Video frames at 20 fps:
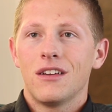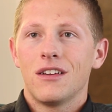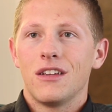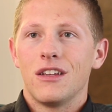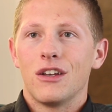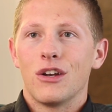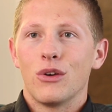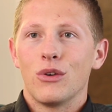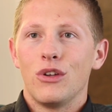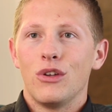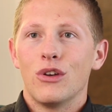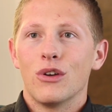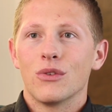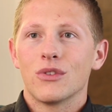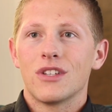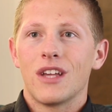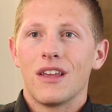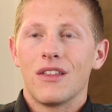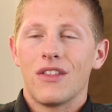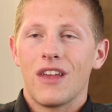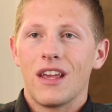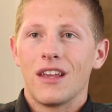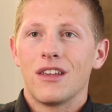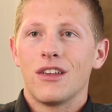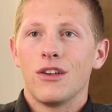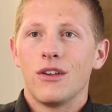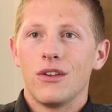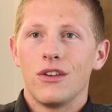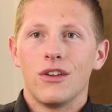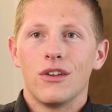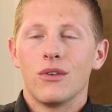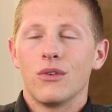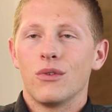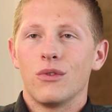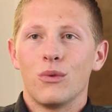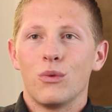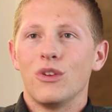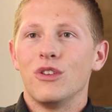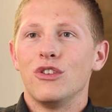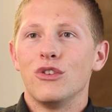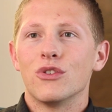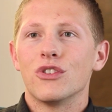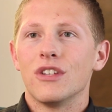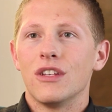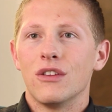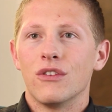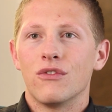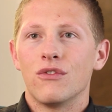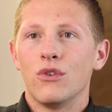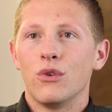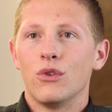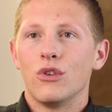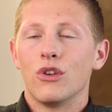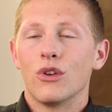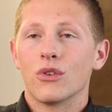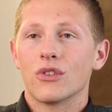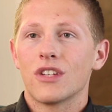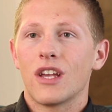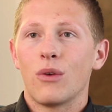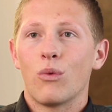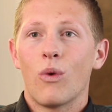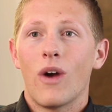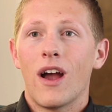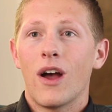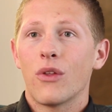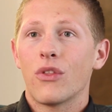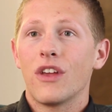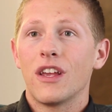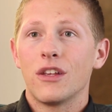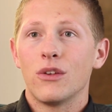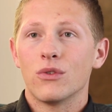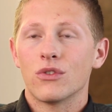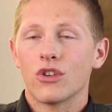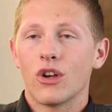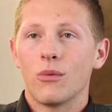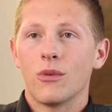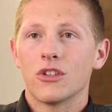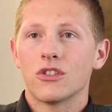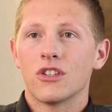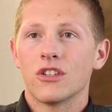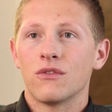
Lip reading: You don't say thank you. When you see the food, you don't say, "Wow, thank you so much.